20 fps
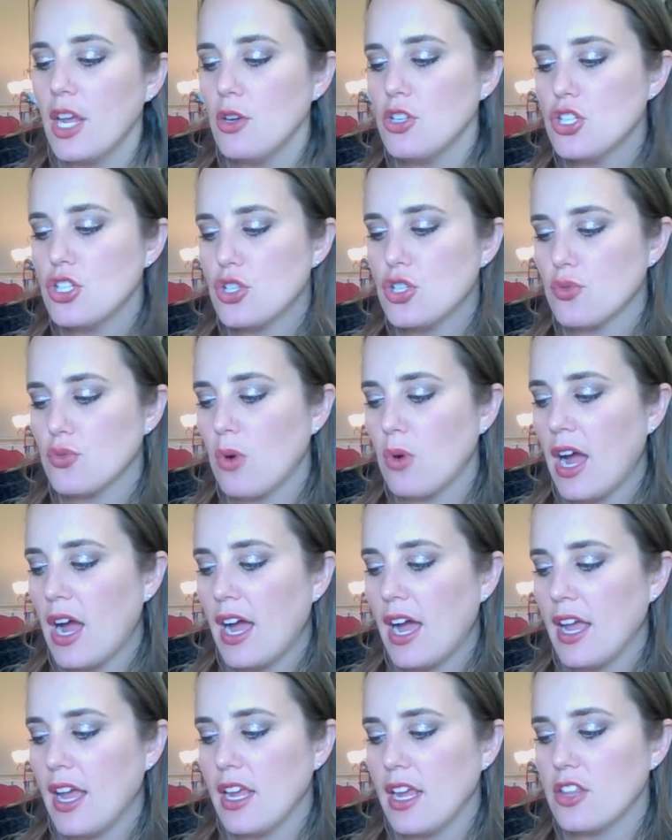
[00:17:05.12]
I should
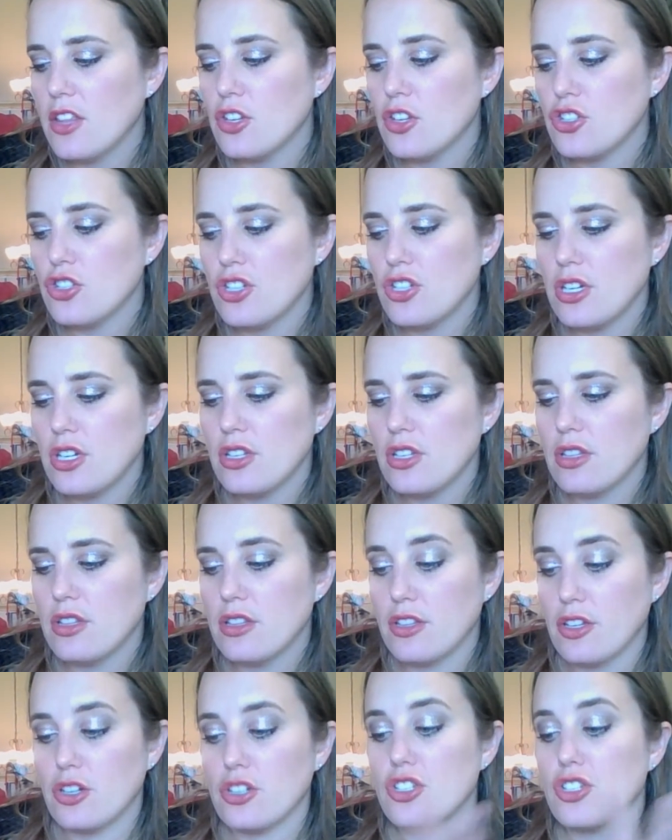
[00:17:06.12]
try their
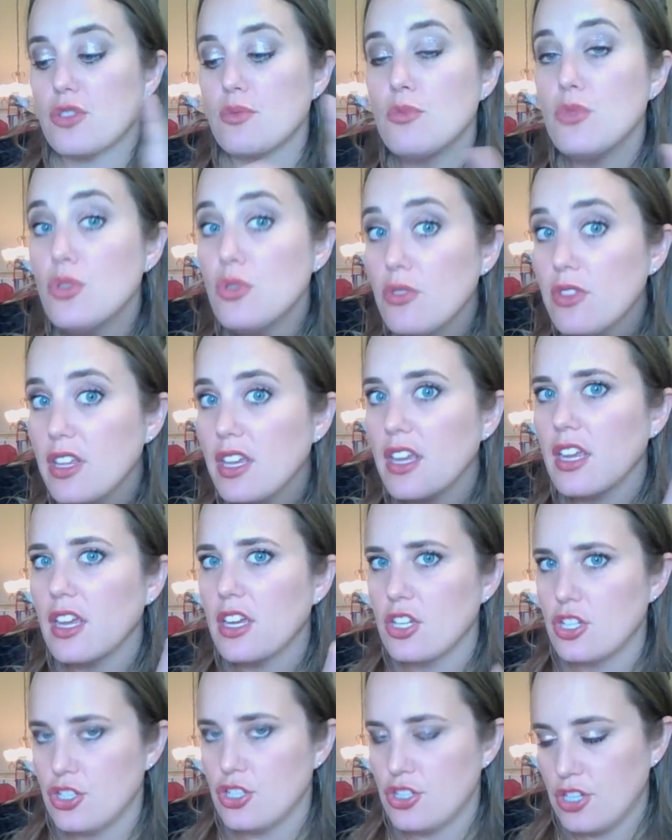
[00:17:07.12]
their smoothing
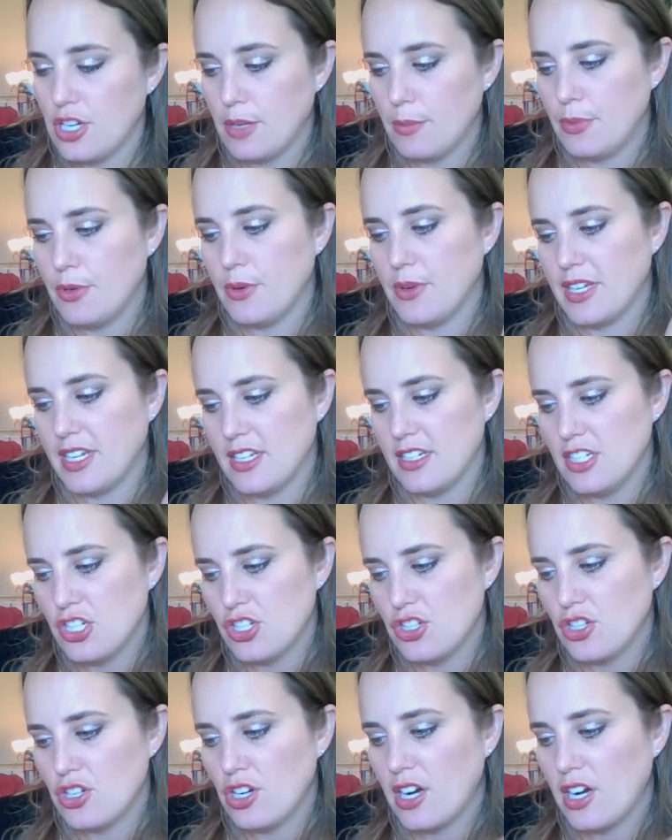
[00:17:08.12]
shampoo and
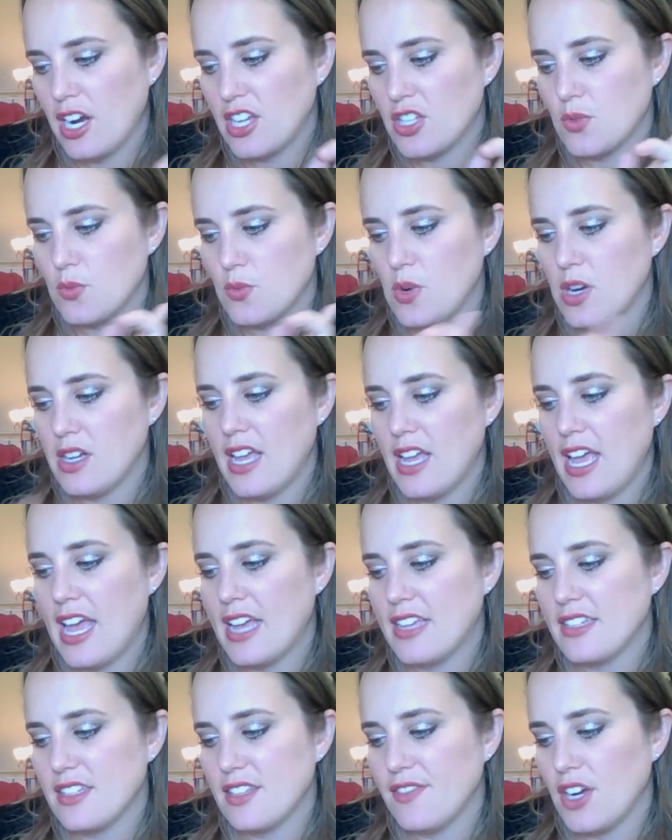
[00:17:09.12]
conditioner as well
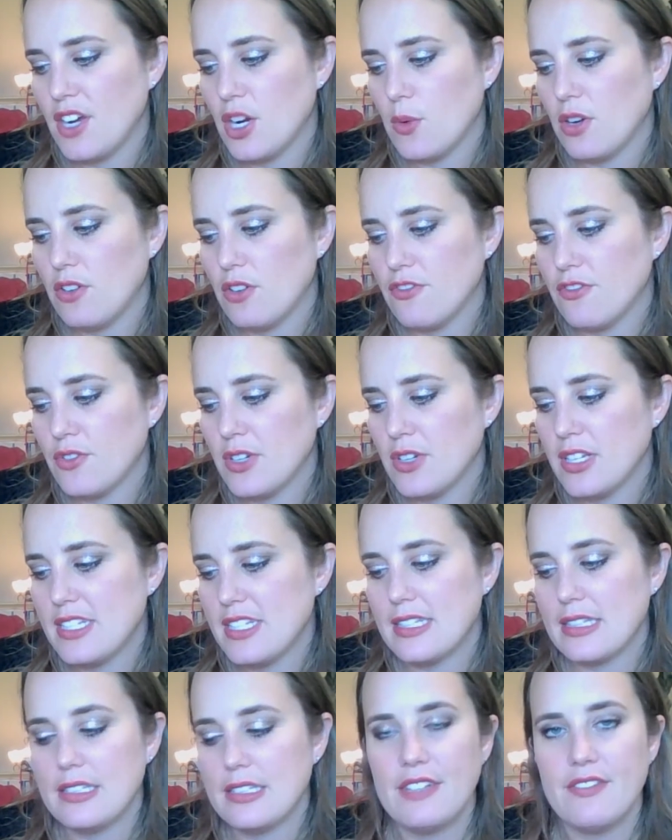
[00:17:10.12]
as the Farewell Frizz
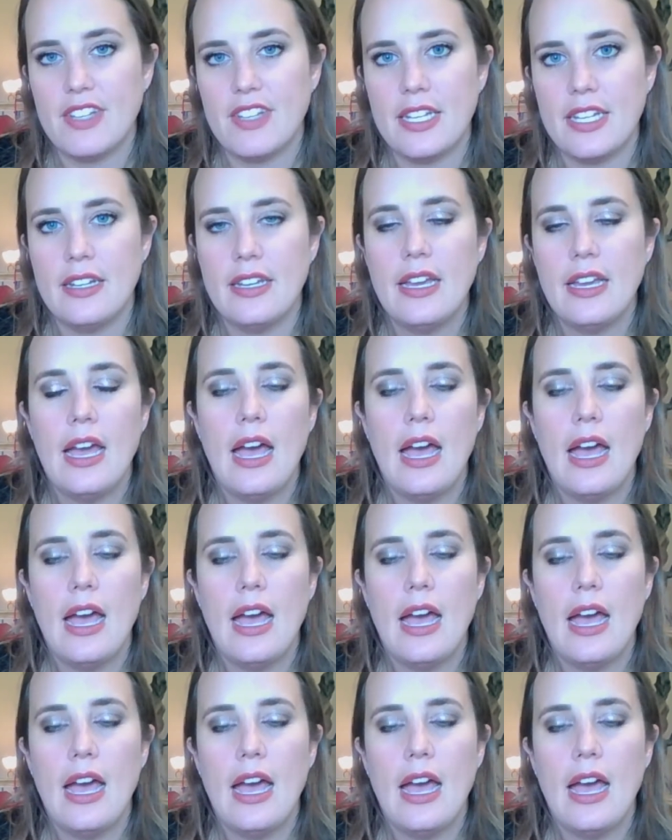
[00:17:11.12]
leave-in.